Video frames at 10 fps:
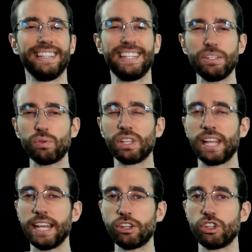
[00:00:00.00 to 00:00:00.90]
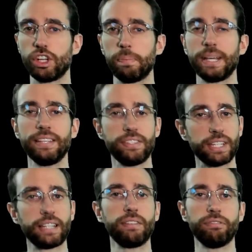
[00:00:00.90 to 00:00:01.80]
This relationship is
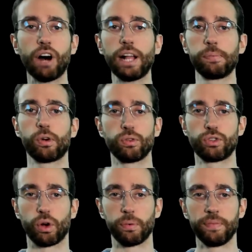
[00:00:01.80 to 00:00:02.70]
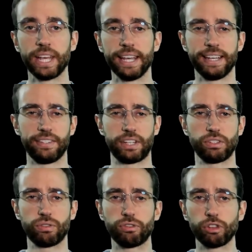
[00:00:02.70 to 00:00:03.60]
seen in volume control.
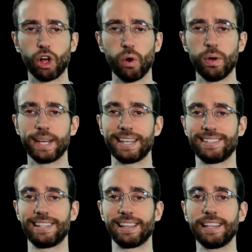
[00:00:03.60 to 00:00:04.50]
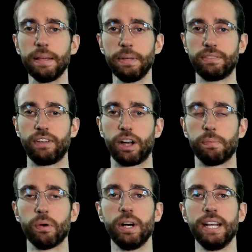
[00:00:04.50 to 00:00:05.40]
Since flow is the limit
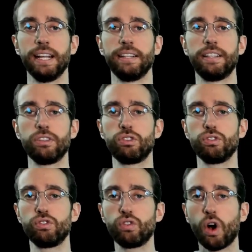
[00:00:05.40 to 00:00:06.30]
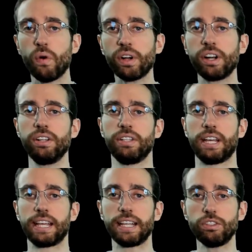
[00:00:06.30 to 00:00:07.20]
variable, the stronger
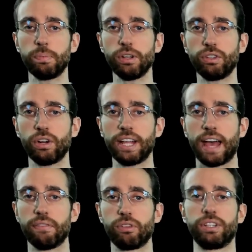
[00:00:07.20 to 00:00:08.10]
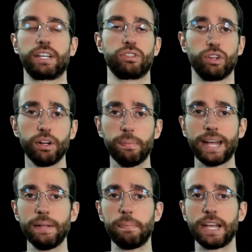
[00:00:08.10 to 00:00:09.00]
the inspiratory effort exerted
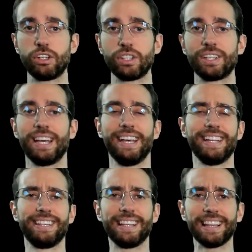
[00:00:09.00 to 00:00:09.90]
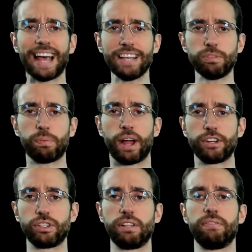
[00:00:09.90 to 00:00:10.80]
by the patient, the less
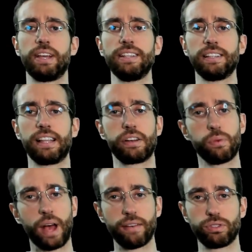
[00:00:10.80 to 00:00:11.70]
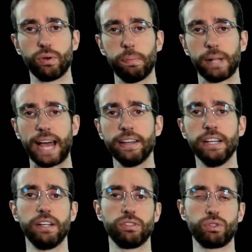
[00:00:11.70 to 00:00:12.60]
pressure the ventilator will have to apply
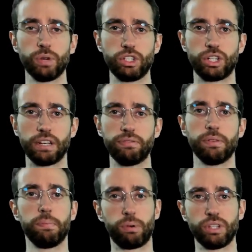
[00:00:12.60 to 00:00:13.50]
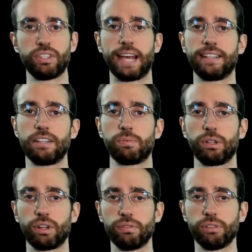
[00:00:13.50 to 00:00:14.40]
to achieve preset
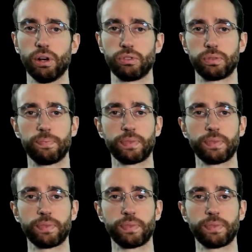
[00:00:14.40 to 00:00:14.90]
inspiratory flows.